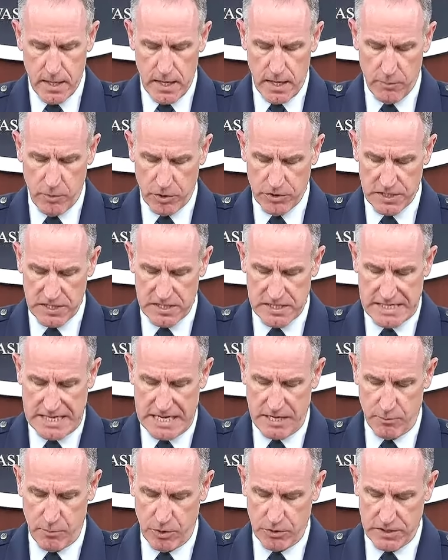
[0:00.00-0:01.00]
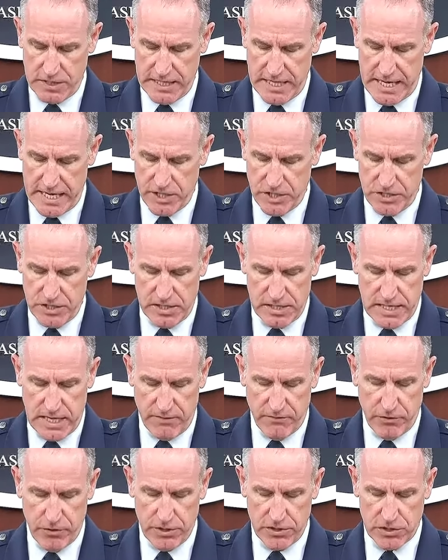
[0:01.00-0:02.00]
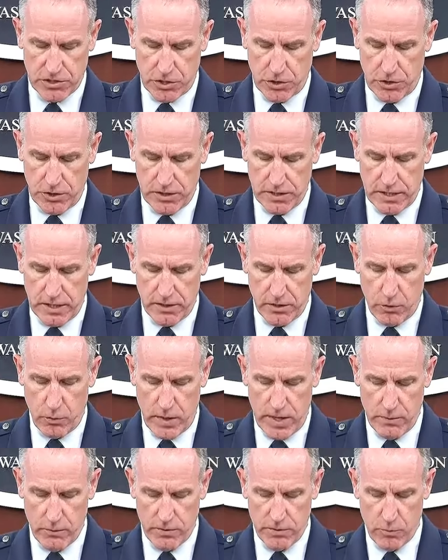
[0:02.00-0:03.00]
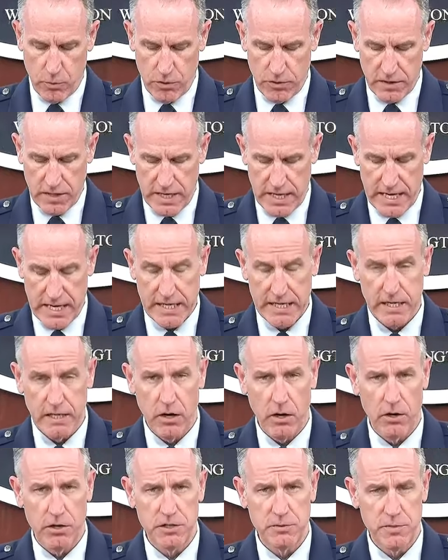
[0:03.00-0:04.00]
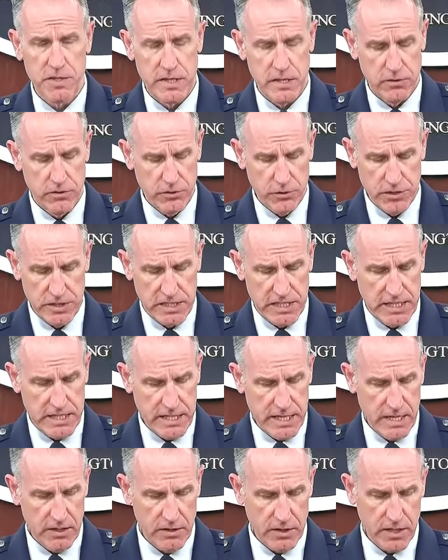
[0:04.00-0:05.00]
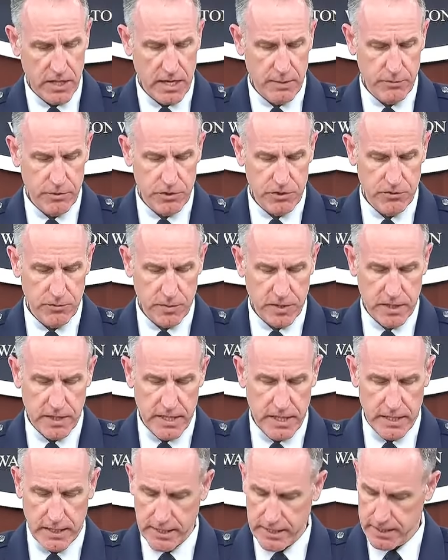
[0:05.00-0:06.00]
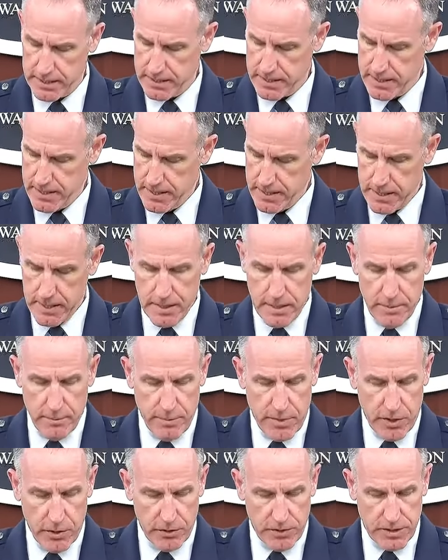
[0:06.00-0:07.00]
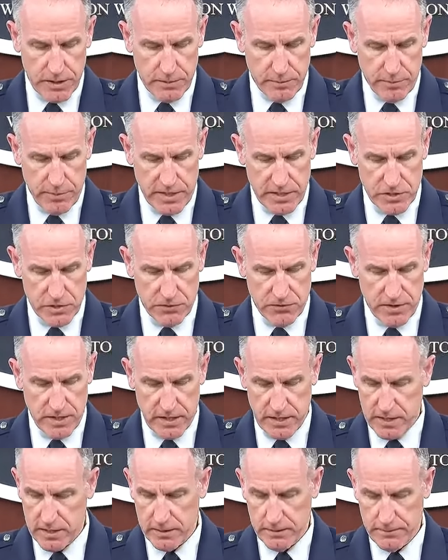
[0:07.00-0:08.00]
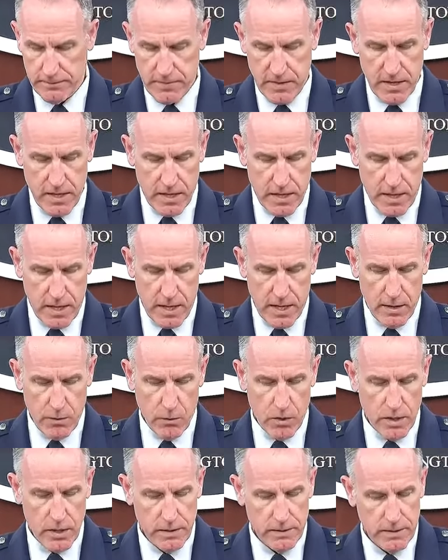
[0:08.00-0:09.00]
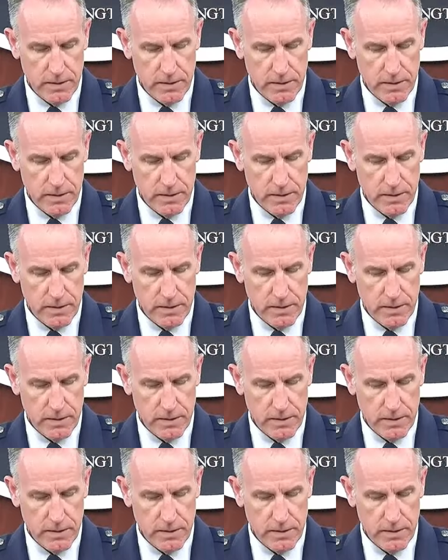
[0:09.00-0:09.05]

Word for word: A multi-state, multi-agency effort is currently underway with more than eighty guardsmen and thirteen helicopters from Connecticut, Maryland, Pennsylvania, Iowa,